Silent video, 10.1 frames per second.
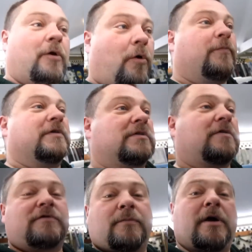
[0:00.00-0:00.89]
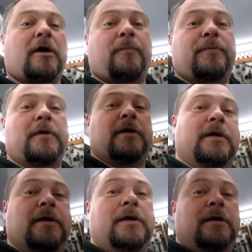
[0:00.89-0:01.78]
I hope this is of some help
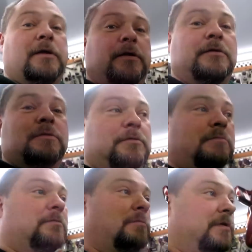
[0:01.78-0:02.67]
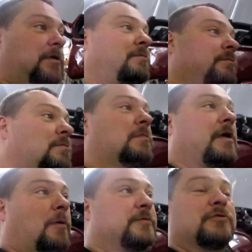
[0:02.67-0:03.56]
and
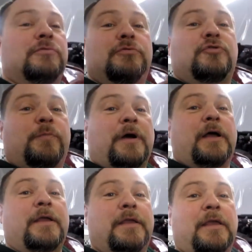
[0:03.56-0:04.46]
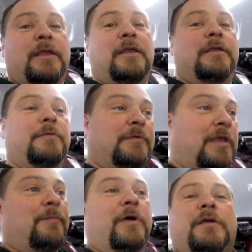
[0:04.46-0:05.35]
helps you to buy a
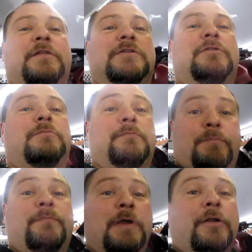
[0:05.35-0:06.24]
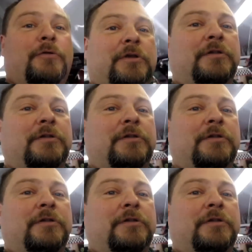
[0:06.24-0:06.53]
K-bike that's in better